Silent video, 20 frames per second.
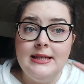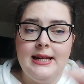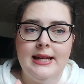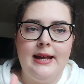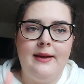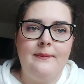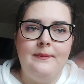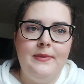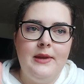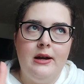
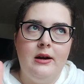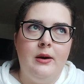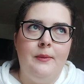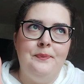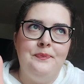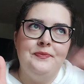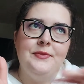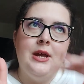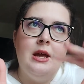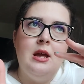And
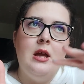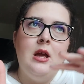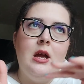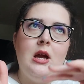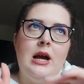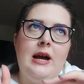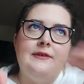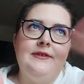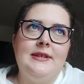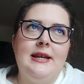
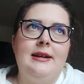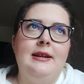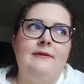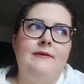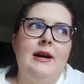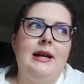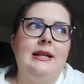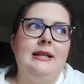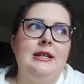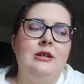I've started
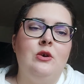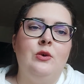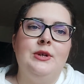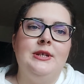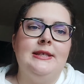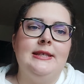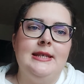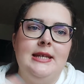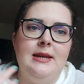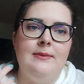finally going
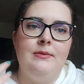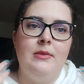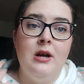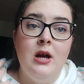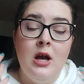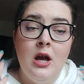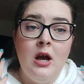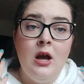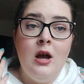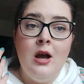to him
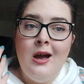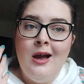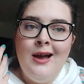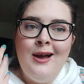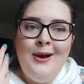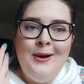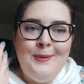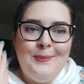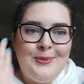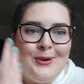
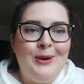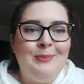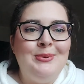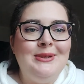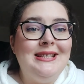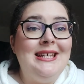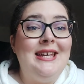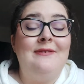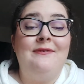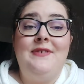
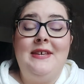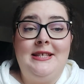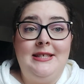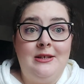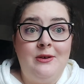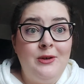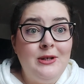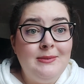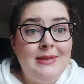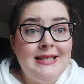properly and fixing
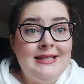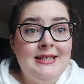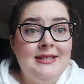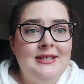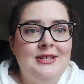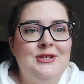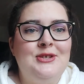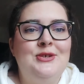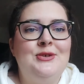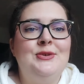all my teeth
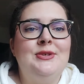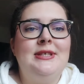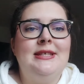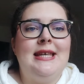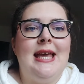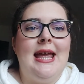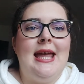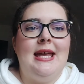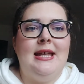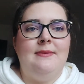issues.
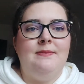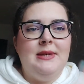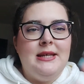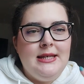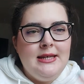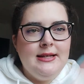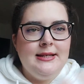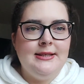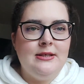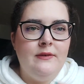And
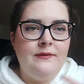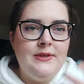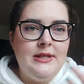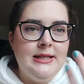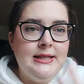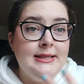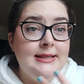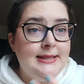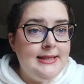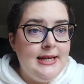because of
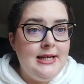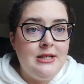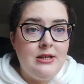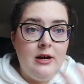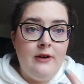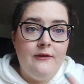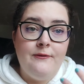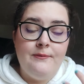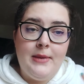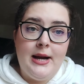the state
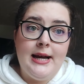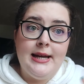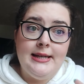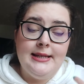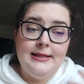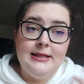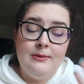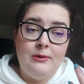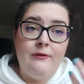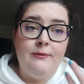of
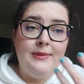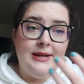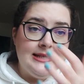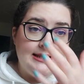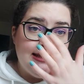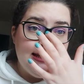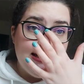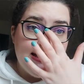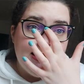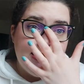some of my
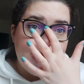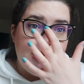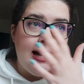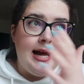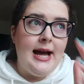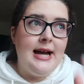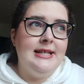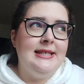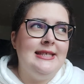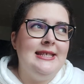teeth, I
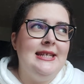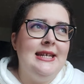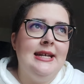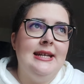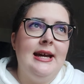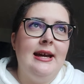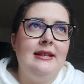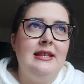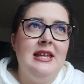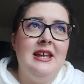had to get,
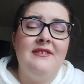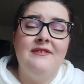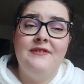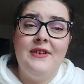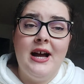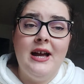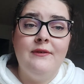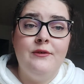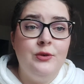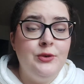I think,
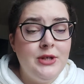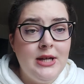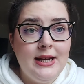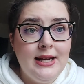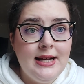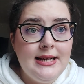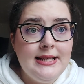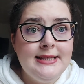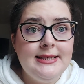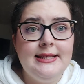5 root
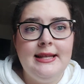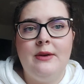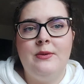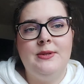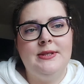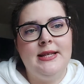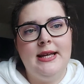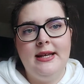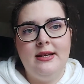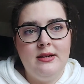canals. That
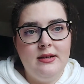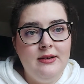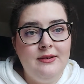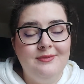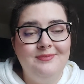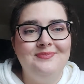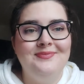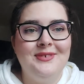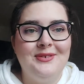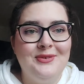was a
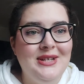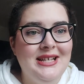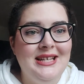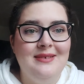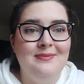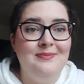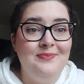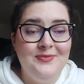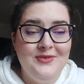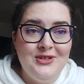
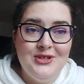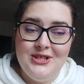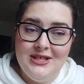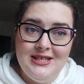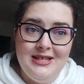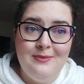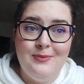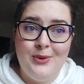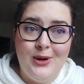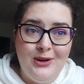really
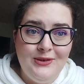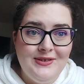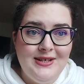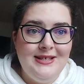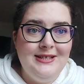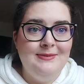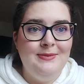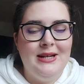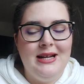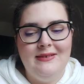shitty
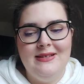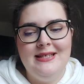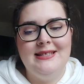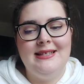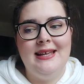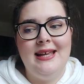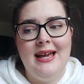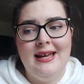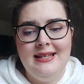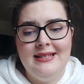process, but at least I
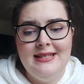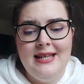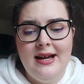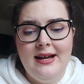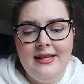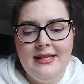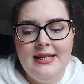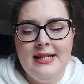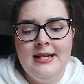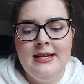got it
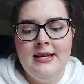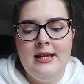done.